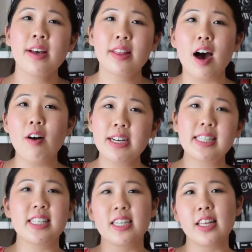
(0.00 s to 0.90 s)
They're always
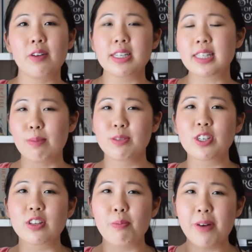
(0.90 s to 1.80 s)
dealing with some
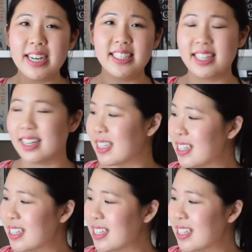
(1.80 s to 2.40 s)
sort of prejudice.